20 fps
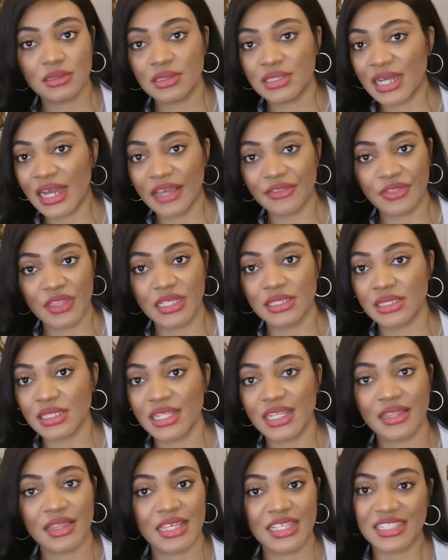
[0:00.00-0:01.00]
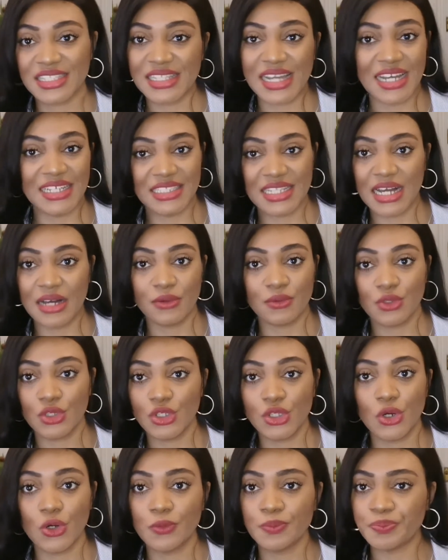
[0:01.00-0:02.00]
let things die down,
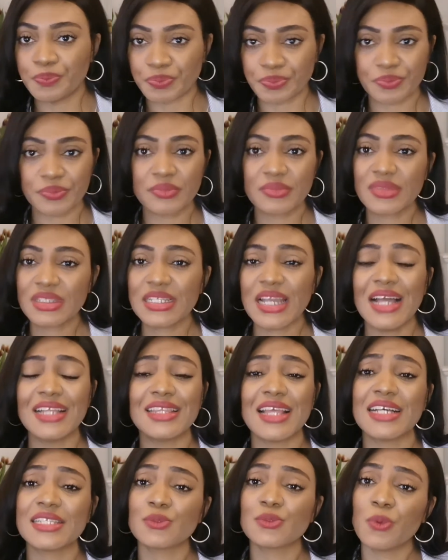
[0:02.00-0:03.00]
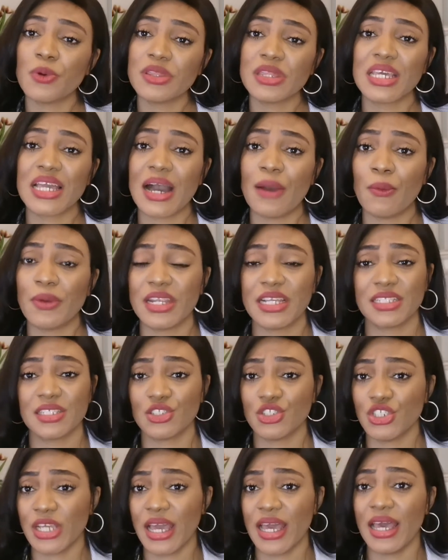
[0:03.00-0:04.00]
And that's one thing I wanted to
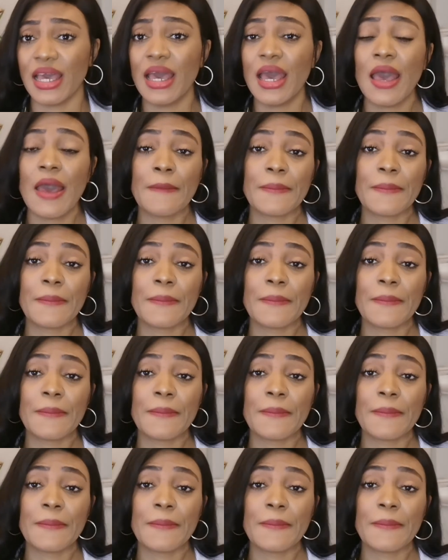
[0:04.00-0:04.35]
share,